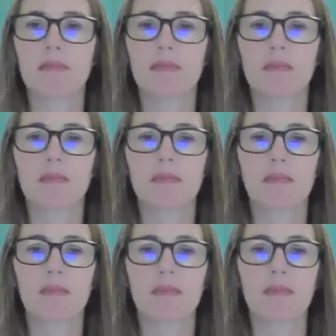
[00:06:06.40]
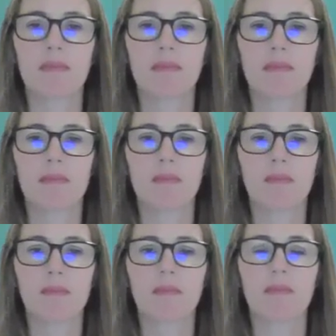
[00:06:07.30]
monitor a school
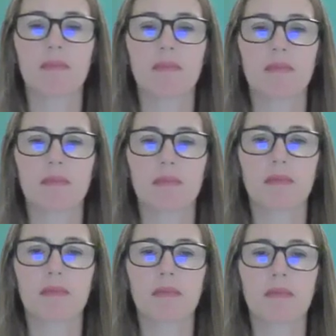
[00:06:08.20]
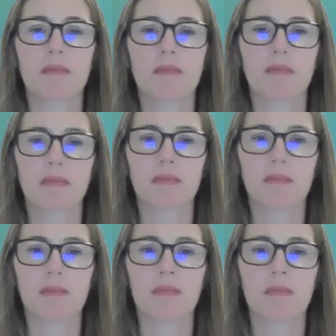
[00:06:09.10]
district's progress in terms of
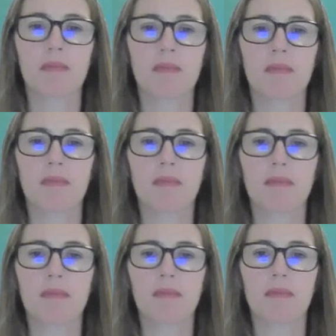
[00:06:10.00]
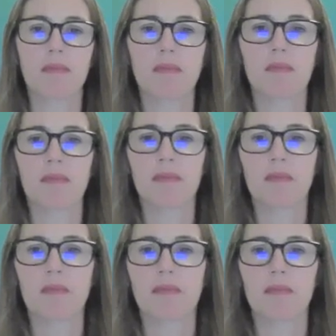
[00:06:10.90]
increasing teacher salaries, to
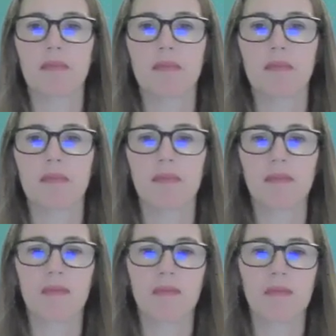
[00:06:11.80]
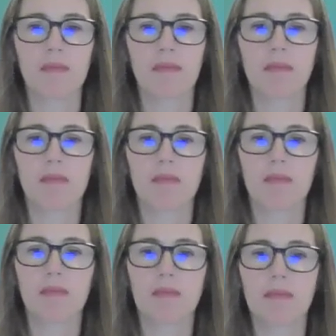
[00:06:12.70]
get them,
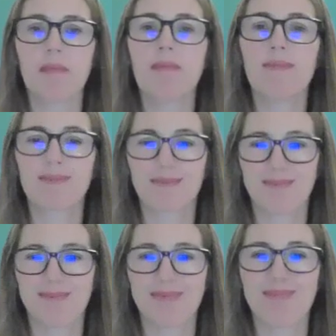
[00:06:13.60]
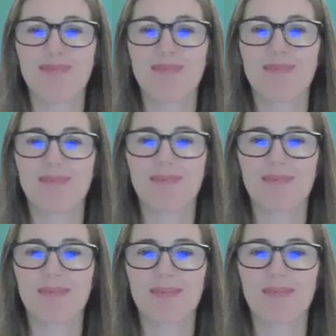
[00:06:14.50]
to send a clear message that we
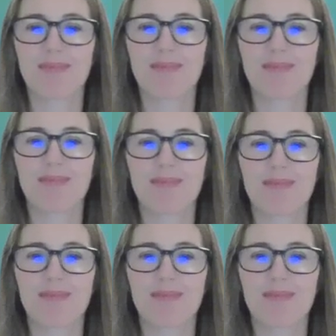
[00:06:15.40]
want to